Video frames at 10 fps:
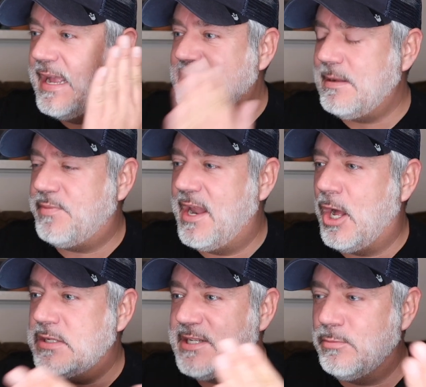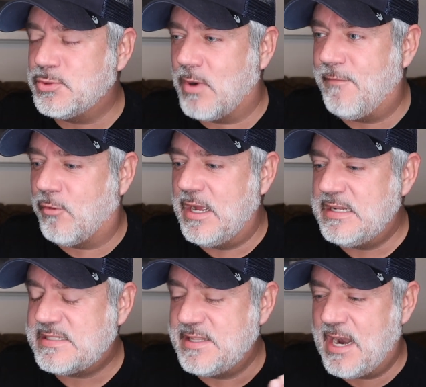in something else and it was
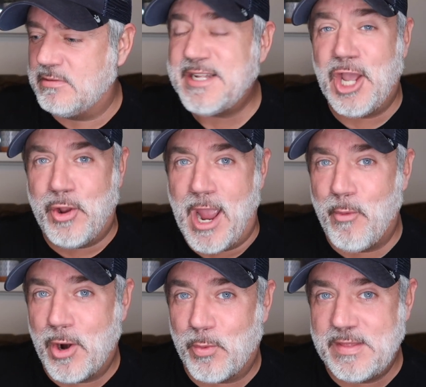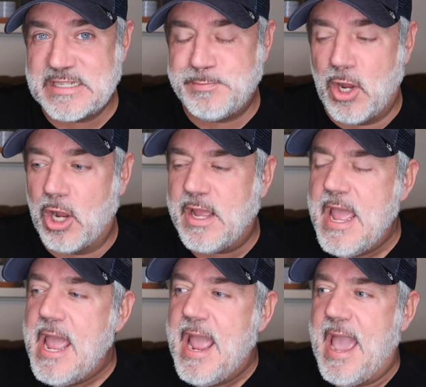referenced and then I was like, okay, I wanna read this book.
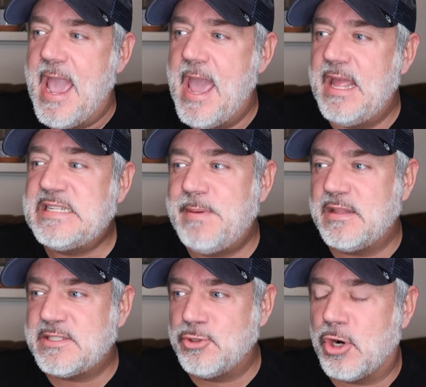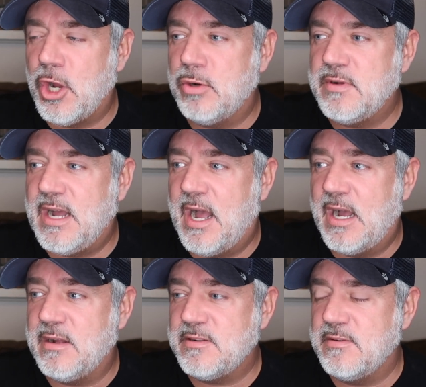And it's about this neuro
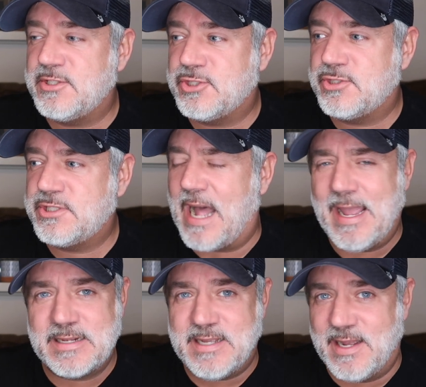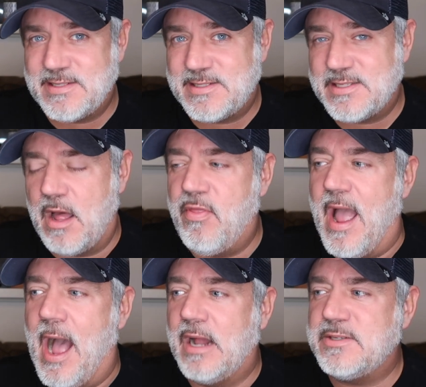uh, scientist
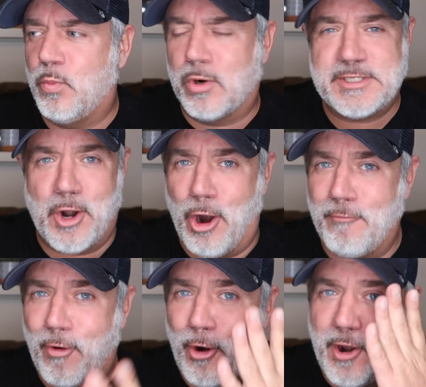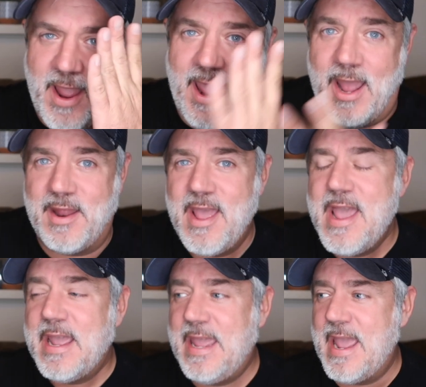that worked at Harvard and
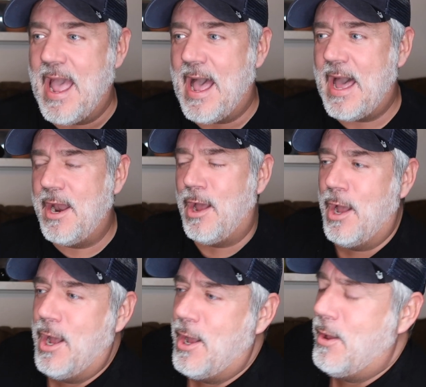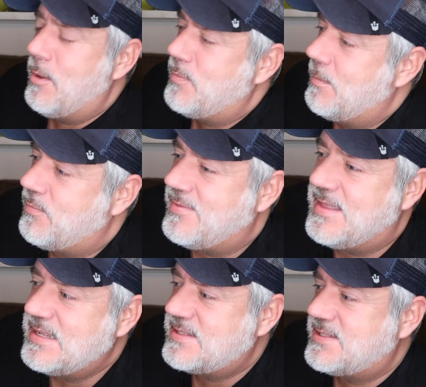he had uh,
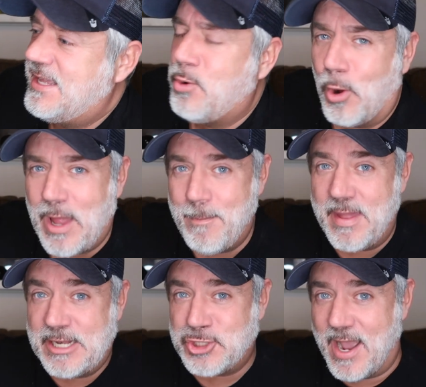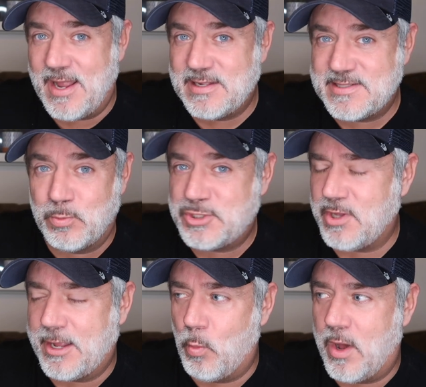this E. coli meningitis,
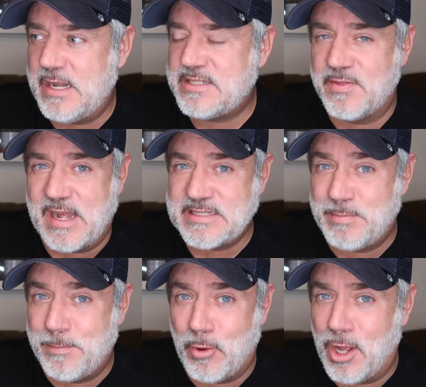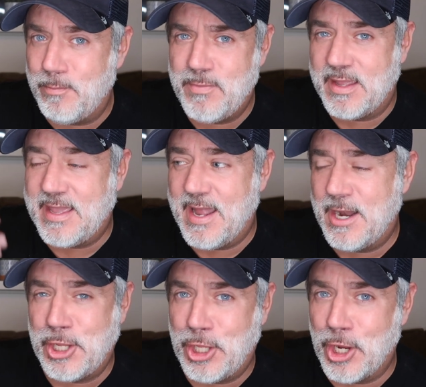which like one in ten thousand people get
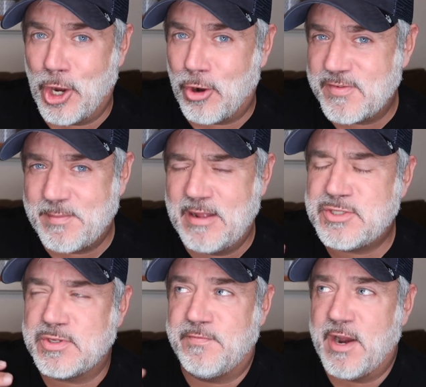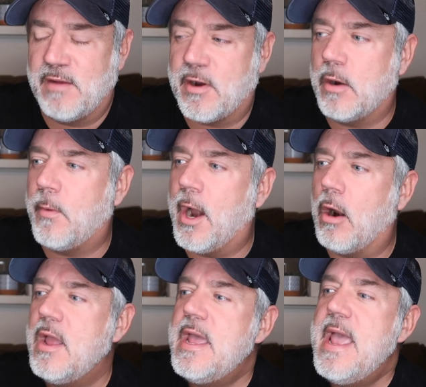in a year or something. It's just very, very
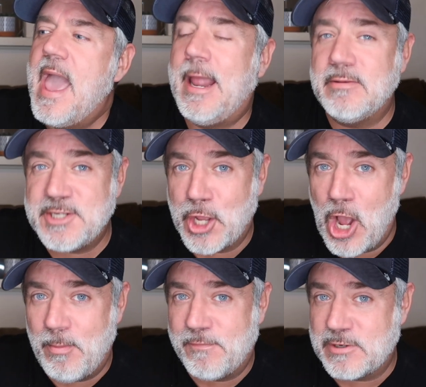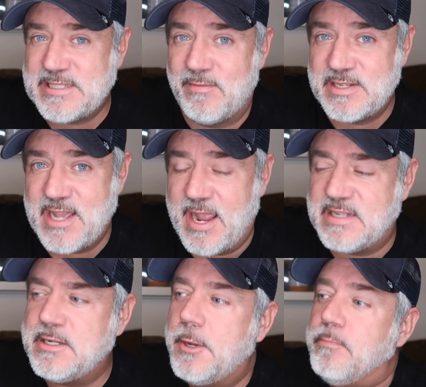rare. And he was in a coma for seven
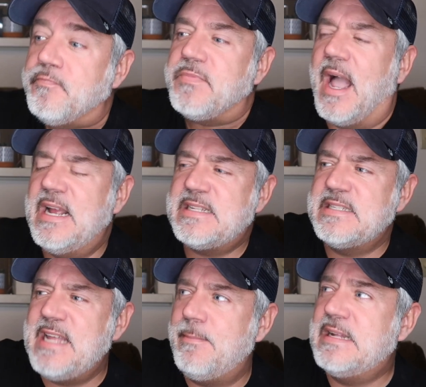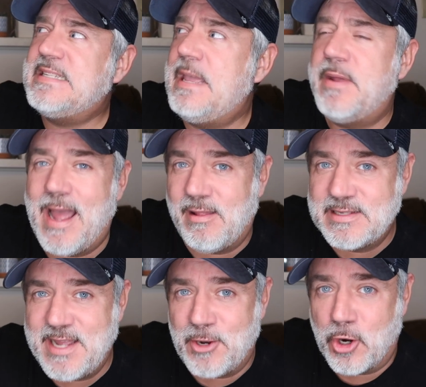days. It, his name is Eben
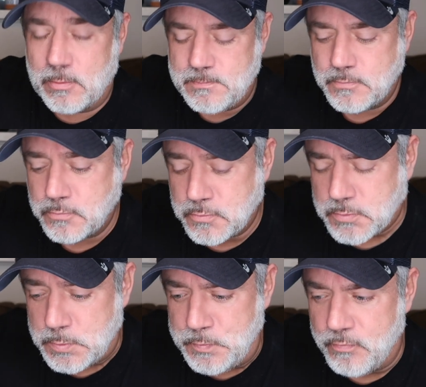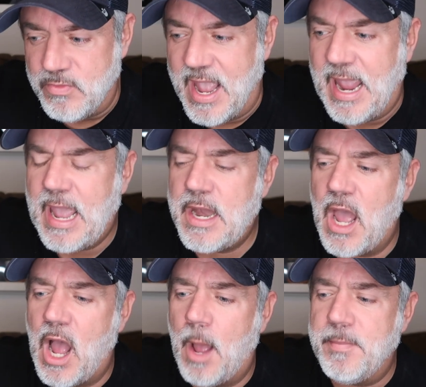Alexander.
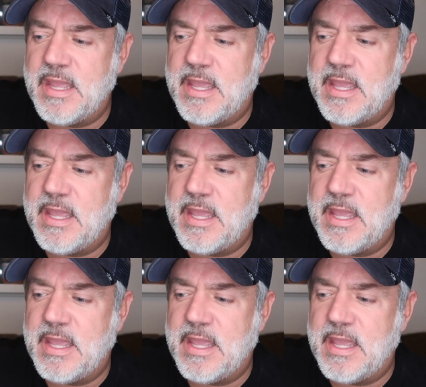And um,